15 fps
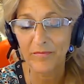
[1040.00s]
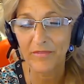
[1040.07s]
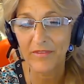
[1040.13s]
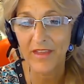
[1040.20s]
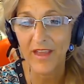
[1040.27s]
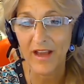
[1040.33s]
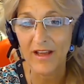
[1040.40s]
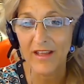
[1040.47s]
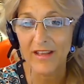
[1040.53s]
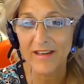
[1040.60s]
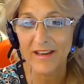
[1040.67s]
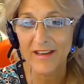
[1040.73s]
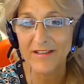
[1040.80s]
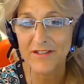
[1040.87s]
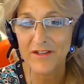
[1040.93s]
yeah, and
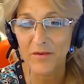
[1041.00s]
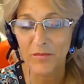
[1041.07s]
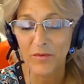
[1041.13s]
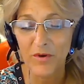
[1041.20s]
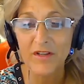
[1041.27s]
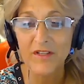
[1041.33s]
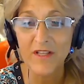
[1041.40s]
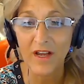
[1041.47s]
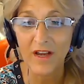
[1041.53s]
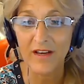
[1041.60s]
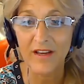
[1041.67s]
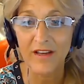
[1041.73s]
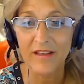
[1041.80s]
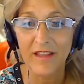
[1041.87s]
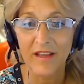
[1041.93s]
and so we're
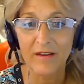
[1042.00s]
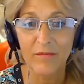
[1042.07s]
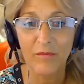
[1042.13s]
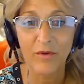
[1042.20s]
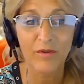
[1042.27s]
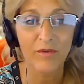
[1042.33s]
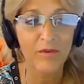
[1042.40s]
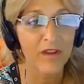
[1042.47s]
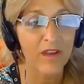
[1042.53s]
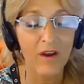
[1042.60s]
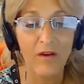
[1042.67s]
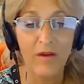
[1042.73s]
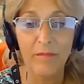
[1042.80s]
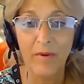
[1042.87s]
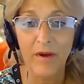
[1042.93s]
excited that we're you know,
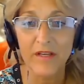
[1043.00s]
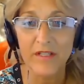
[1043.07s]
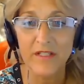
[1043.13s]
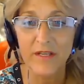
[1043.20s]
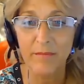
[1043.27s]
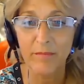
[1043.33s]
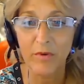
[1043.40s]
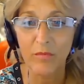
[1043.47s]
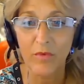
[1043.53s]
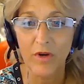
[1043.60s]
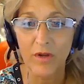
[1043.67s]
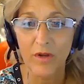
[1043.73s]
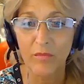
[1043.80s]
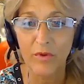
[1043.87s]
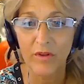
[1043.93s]
and by December
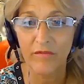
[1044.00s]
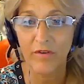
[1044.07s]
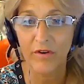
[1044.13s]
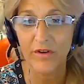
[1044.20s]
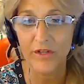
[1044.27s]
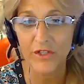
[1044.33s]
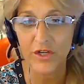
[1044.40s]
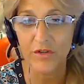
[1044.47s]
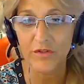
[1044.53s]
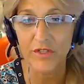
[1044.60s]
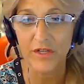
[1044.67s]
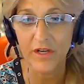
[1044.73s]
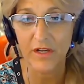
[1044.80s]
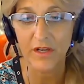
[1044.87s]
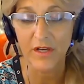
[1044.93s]
one, we'll have already
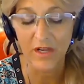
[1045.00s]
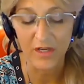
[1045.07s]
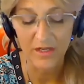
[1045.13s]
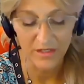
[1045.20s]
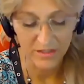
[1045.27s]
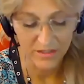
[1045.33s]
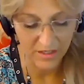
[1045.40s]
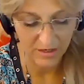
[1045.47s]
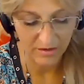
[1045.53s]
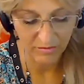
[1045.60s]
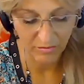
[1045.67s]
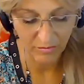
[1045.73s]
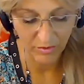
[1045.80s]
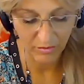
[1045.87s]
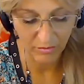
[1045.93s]
chosen it. So
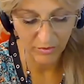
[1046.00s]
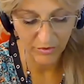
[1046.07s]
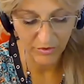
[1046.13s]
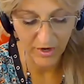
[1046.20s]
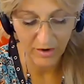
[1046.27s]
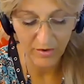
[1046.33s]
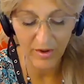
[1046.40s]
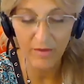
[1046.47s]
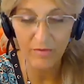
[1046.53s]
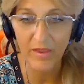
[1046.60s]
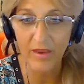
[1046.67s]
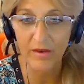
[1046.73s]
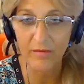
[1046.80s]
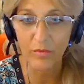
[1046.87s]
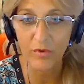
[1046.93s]
we'll we'll know, and
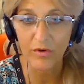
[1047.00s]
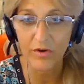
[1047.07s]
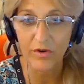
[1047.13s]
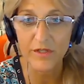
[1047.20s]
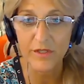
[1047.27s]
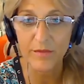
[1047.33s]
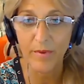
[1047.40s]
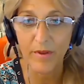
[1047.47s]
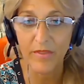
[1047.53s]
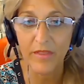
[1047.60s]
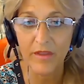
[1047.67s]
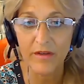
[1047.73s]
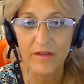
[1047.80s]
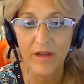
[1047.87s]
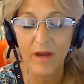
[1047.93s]
then we're going to spend
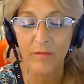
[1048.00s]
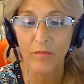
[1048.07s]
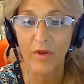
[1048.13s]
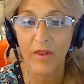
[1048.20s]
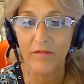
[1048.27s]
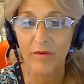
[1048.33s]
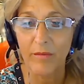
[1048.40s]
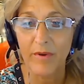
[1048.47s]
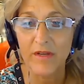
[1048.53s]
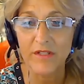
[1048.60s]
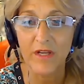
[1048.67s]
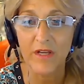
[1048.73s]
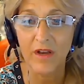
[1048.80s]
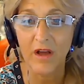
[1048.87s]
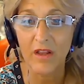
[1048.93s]
the time while everybody's
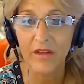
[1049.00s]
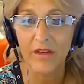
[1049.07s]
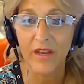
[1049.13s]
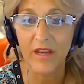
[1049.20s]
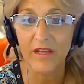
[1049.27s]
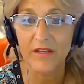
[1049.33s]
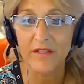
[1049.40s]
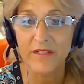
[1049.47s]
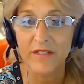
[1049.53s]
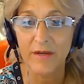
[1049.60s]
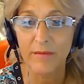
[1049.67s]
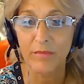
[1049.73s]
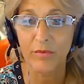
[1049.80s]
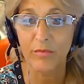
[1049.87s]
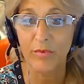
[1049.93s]
on holiday in
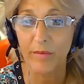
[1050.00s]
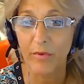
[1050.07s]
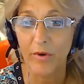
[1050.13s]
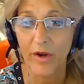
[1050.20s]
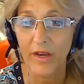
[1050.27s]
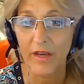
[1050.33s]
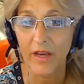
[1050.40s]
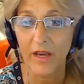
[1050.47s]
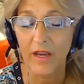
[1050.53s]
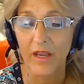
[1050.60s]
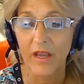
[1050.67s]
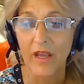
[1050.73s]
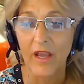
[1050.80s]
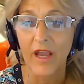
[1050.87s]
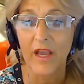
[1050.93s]
December rebranding,
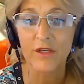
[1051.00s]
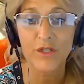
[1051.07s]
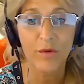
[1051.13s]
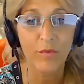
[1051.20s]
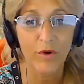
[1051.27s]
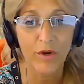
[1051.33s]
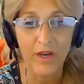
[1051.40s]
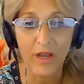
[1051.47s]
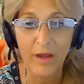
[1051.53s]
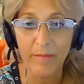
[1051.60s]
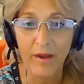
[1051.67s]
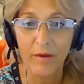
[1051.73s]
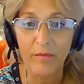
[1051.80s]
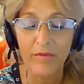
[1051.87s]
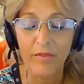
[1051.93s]
and so we're going to come
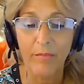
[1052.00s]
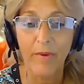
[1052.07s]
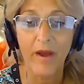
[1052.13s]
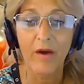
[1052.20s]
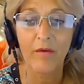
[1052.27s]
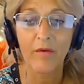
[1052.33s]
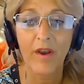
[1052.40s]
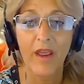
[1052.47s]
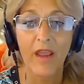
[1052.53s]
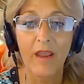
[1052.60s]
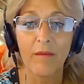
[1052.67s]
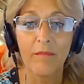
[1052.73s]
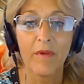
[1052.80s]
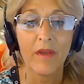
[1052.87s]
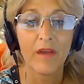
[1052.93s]
out with a power
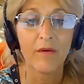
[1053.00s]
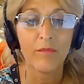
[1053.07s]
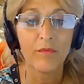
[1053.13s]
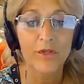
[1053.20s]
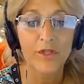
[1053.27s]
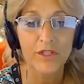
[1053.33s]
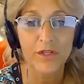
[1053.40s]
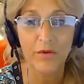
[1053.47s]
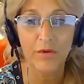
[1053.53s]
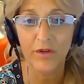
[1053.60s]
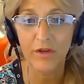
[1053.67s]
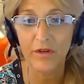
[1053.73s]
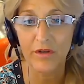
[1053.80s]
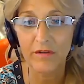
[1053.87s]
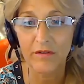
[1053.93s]
name, which is only
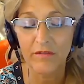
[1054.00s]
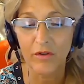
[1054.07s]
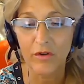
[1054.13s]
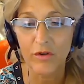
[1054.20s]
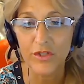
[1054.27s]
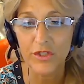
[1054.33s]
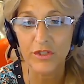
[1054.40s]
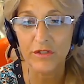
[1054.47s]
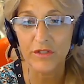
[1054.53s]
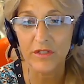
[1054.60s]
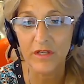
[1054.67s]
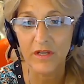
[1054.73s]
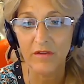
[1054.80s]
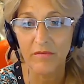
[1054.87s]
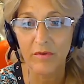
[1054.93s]
going to launch us
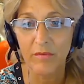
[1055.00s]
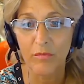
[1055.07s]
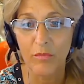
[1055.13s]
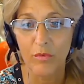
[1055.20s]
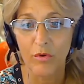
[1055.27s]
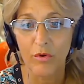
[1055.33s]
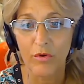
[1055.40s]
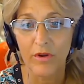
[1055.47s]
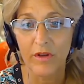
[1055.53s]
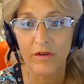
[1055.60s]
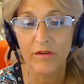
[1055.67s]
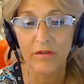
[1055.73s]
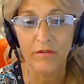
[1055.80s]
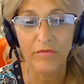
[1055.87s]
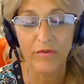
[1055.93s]
even more
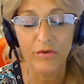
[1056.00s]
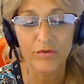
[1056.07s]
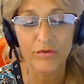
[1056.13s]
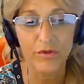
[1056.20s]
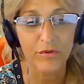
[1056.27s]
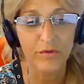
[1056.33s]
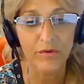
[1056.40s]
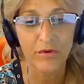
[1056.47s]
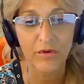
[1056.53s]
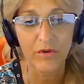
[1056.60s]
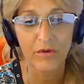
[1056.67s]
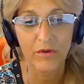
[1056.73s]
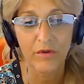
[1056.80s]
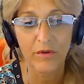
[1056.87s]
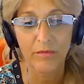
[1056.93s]
into the future.
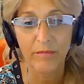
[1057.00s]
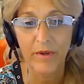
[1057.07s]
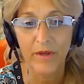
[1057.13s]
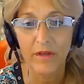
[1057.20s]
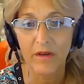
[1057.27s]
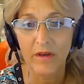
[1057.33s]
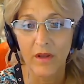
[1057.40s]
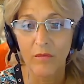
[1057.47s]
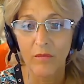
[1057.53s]
But I know